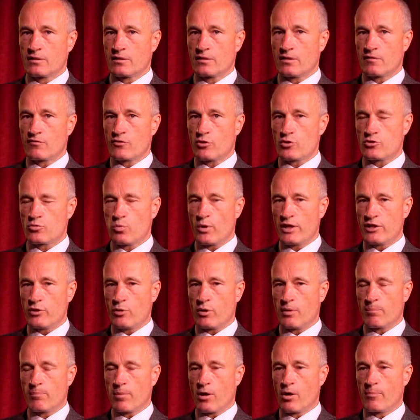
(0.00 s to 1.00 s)
of course, when
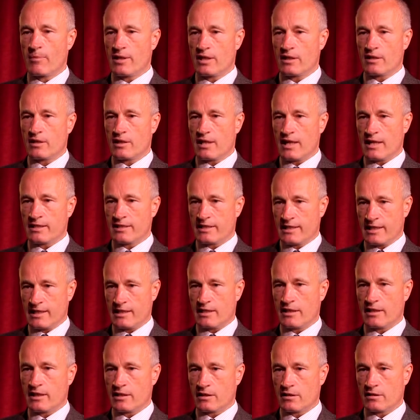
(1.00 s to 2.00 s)
you are bombing and
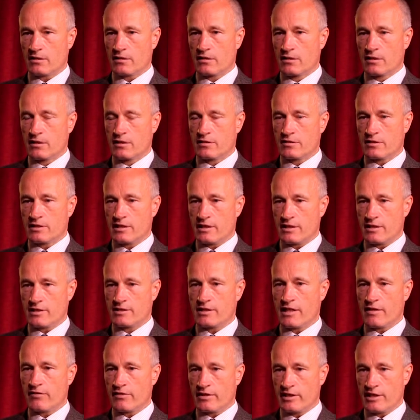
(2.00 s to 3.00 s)
killing to the
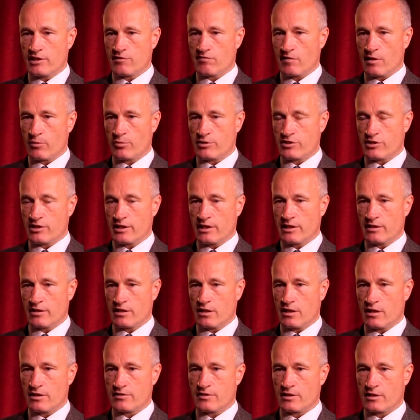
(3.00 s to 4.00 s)
extent that Israel was in
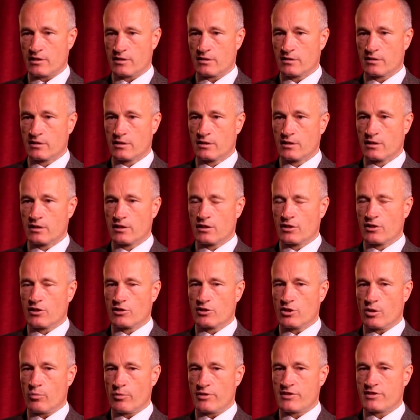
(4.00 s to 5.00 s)
Gaza,
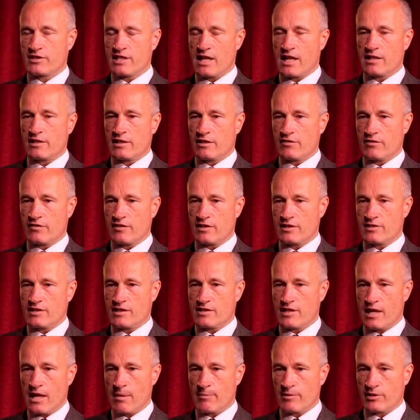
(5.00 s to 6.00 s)
notwithstanding that this
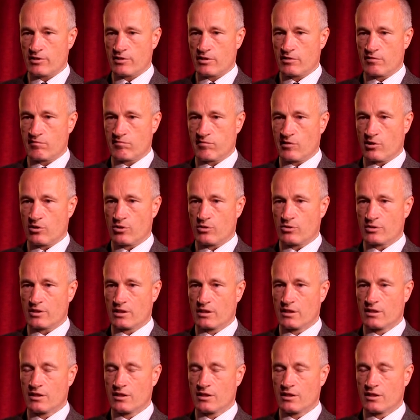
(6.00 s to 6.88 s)
is Hamas controlled,